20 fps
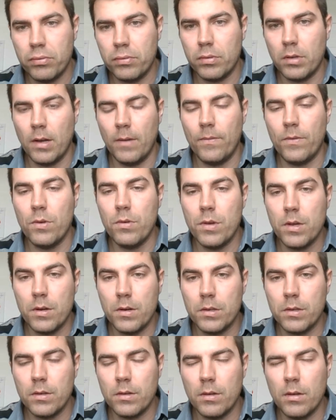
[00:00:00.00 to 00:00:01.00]
a few
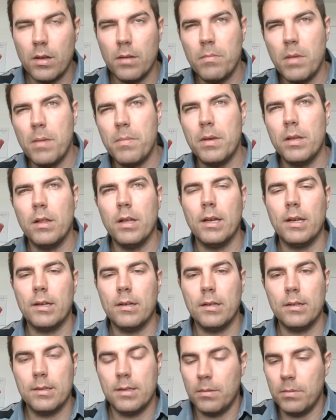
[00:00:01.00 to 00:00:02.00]
years, maybe like
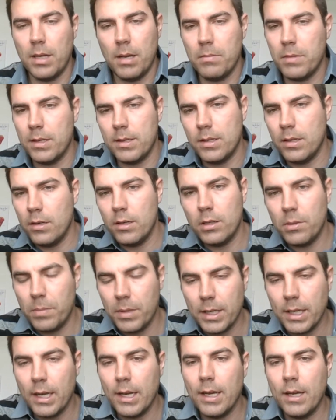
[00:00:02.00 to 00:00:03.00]
sometime this year at the
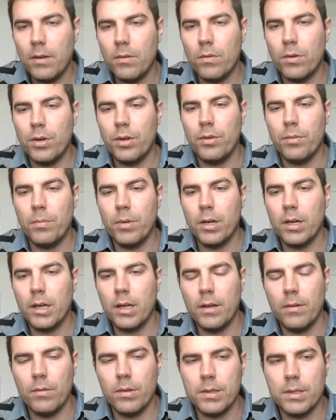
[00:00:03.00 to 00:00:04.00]
beginning, where the
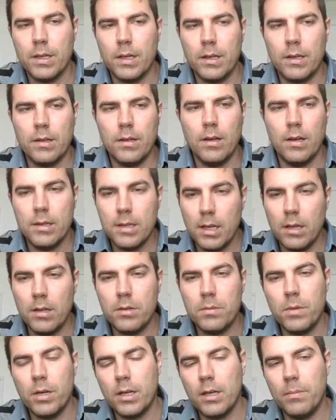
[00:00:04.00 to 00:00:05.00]
market was like a seller's
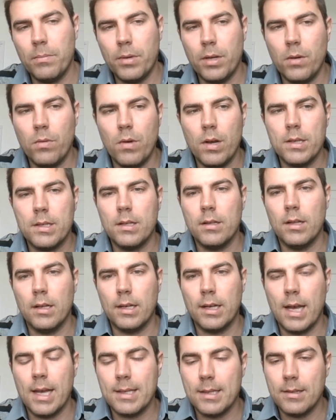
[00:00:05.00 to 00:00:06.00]
market, but it wasn't like
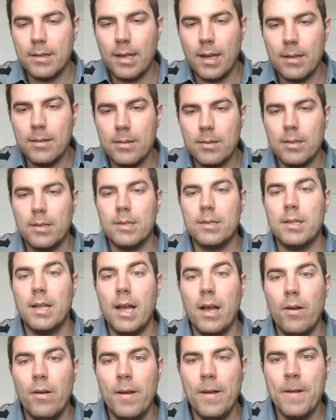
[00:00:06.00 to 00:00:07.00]
as intense as it is
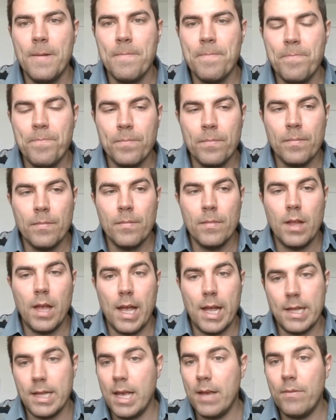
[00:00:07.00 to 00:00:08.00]
now.
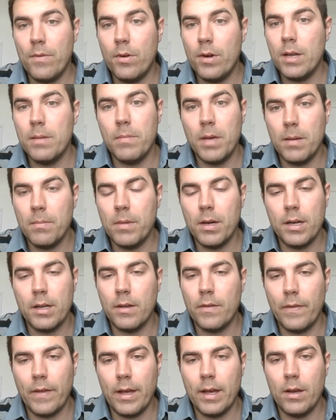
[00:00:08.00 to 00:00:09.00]
And they've already made money
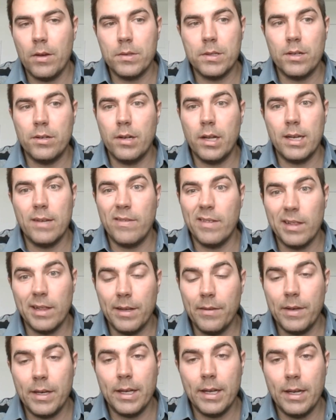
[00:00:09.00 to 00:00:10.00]
on that house. They're not even
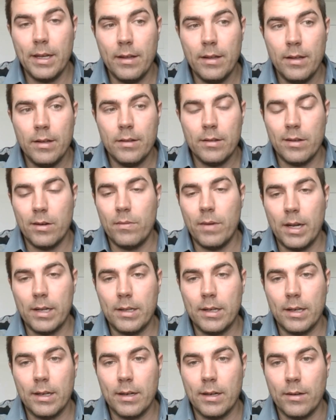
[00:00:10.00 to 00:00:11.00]
living in it, they're
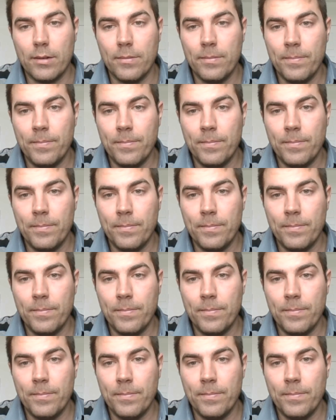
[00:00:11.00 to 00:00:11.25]
renting it out.